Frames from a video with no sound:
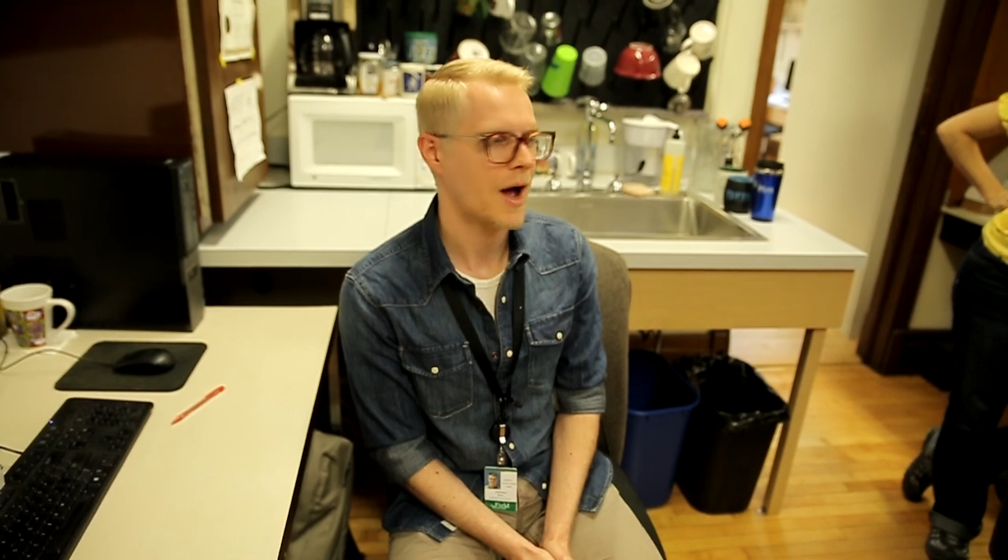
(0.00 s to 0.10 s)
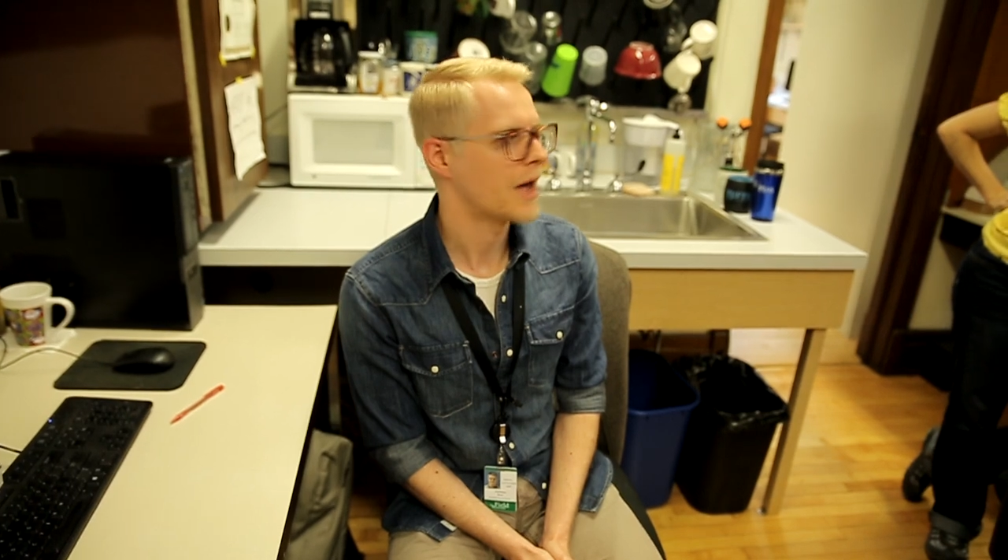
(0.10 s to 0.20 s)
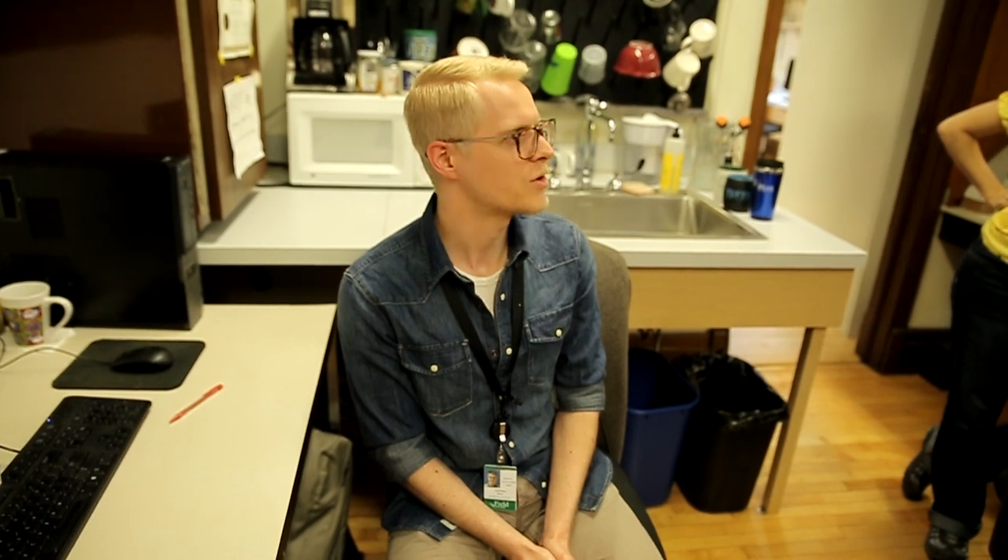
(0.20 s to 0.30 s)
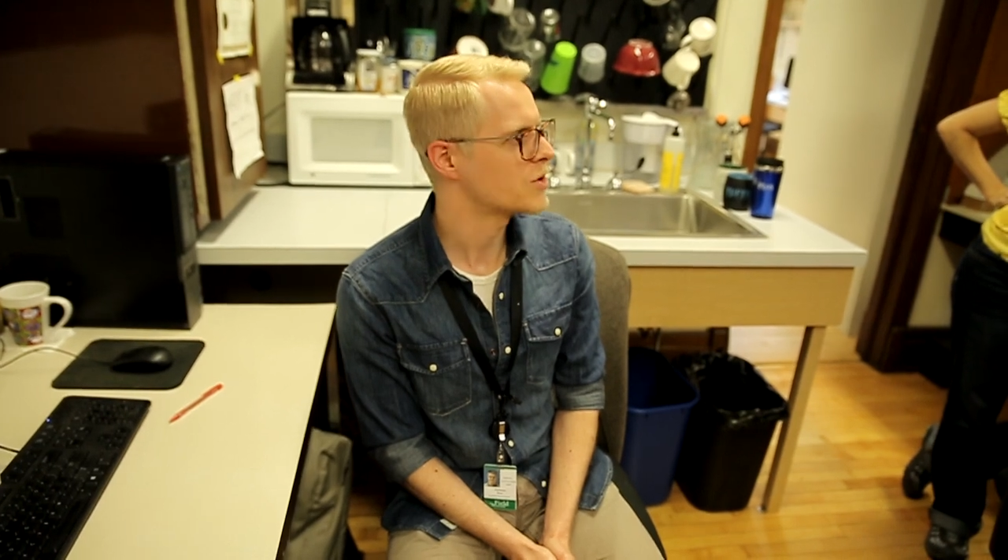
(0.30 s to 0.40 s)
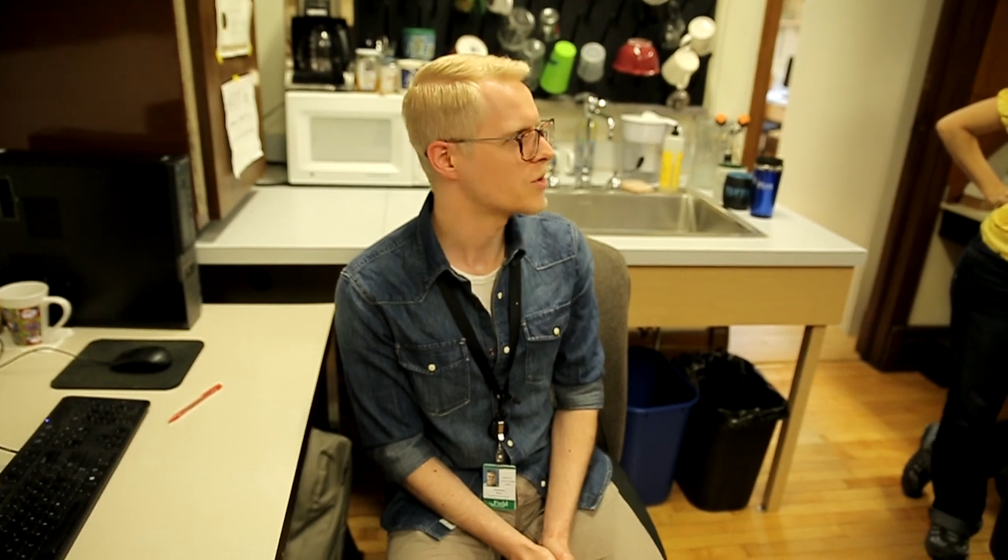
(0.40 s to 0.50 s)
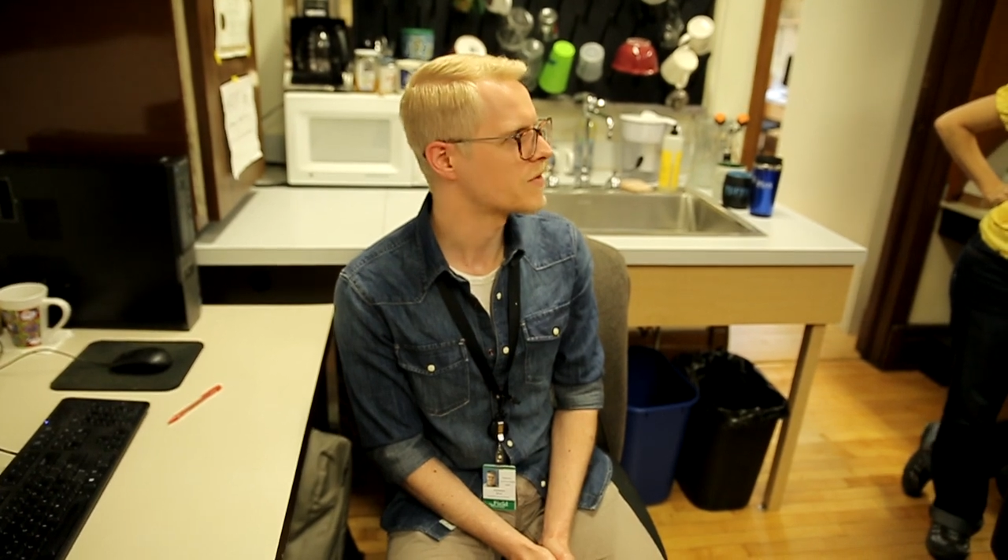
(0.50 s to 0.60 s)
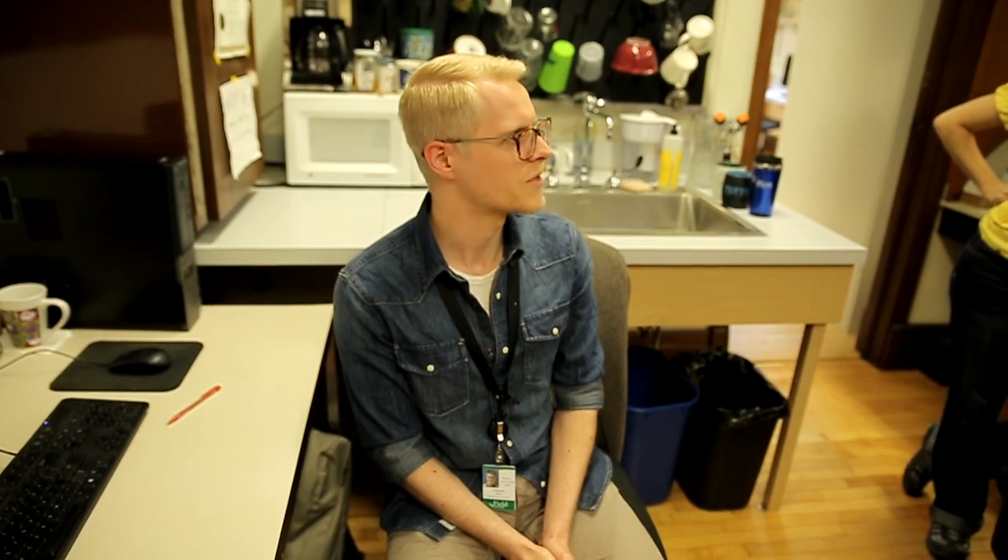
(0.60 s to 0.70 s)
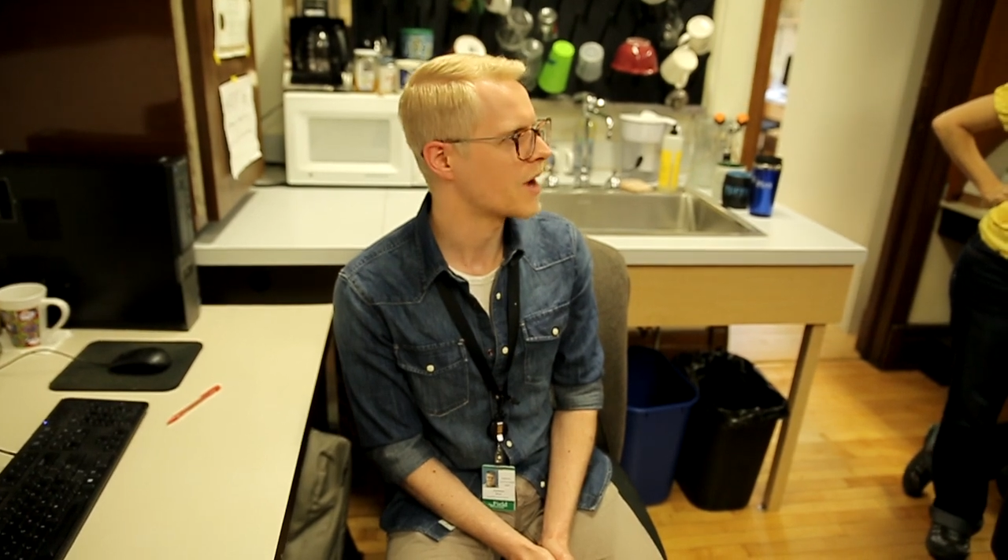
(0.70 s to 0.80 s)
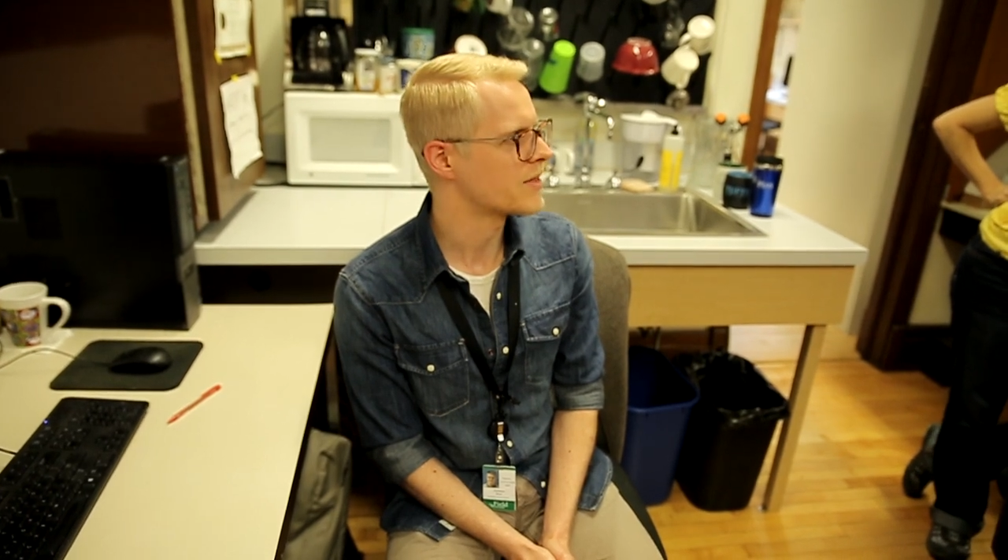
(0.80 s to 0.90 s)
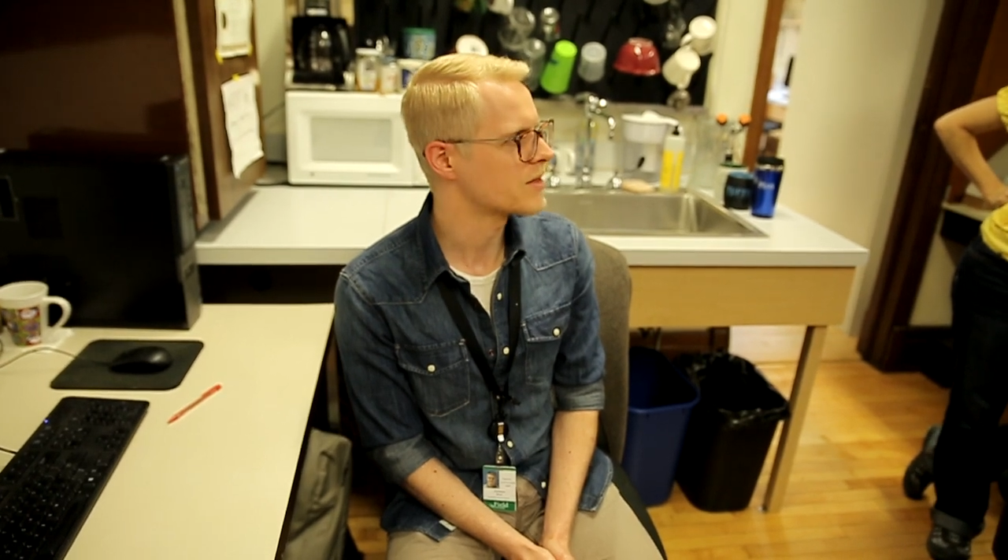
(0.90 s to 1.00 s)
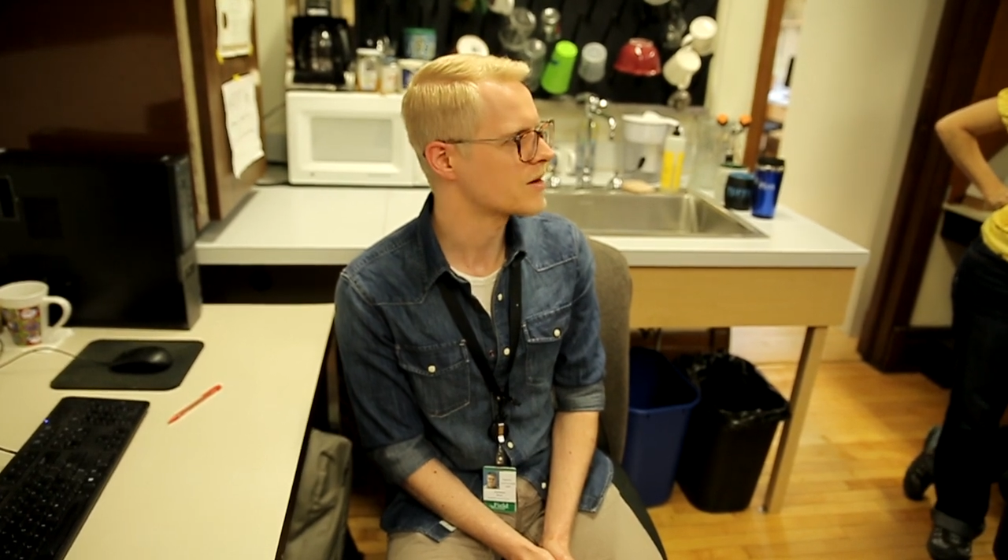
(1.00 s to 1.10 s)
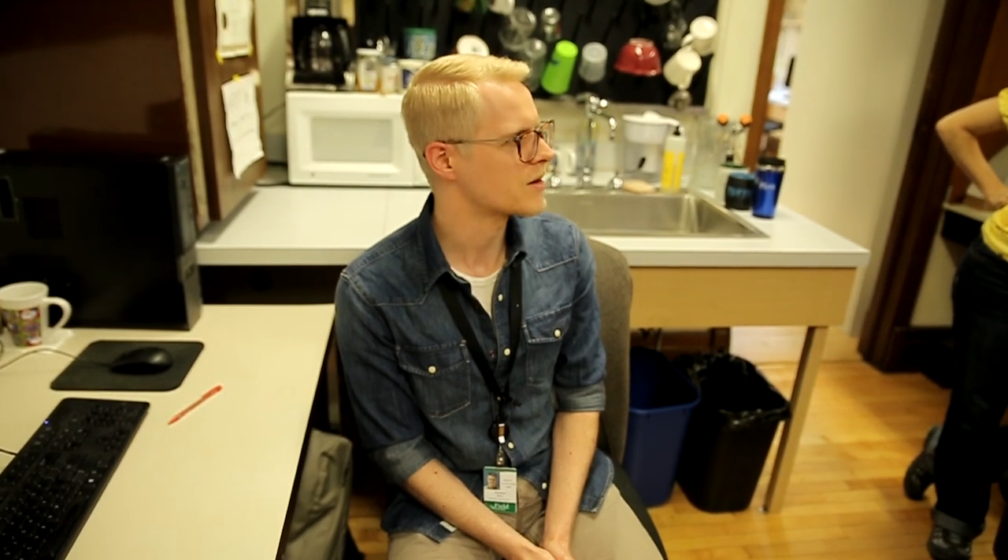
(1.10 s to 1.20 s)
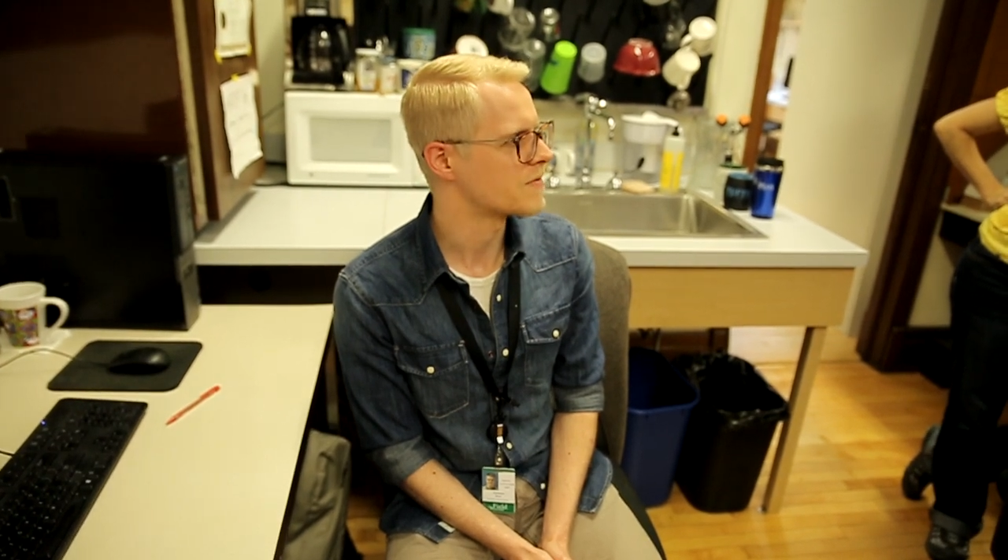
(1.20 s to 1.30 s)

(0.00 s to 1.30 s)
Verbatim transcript: don't know if I think there